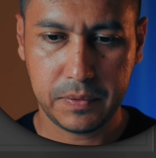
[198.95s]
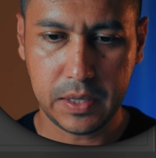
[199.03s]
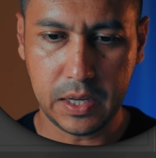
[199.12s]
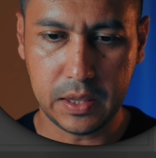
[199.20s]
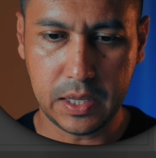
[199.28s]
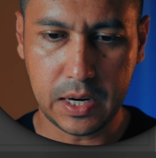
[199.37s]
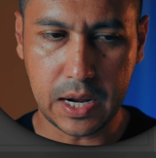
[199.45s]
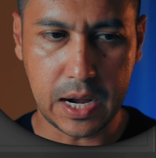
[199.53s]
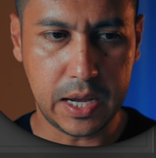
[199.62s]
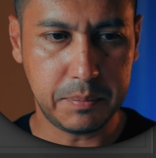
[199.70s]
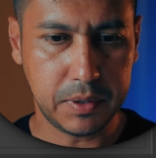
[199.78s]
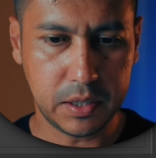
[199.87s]
And then
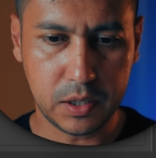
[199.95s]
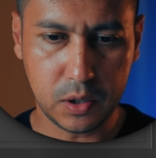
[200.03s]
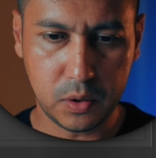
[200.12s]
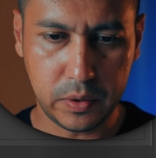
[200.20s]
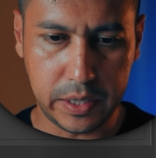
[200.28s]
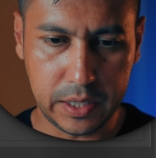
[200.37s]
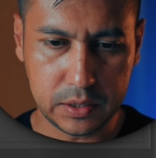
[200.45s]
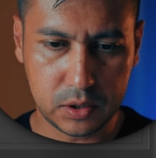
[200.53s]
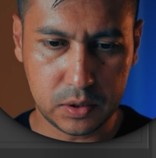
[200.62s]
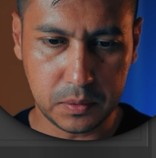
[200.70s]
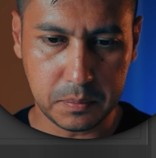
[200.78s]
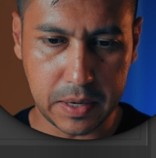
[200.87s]
I'm gonna go
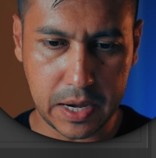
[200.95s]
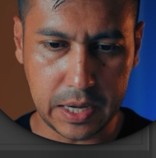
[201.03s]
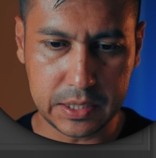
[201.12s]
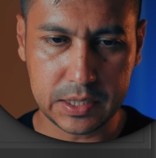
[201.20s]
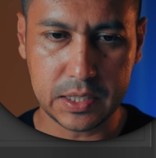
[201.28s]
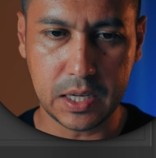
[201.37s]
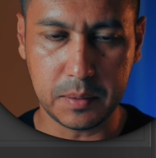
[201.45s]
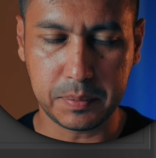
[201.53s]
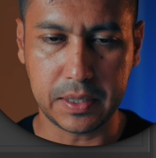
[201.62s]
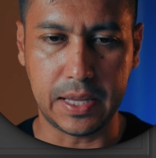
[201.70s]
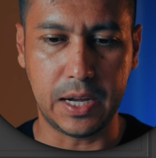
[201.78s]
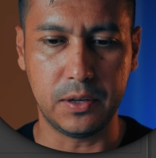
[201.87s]
into my setup
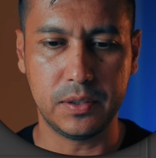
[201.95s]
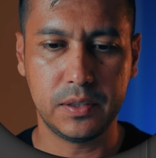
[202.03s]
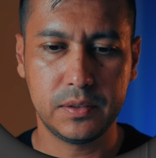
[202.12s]
cloud.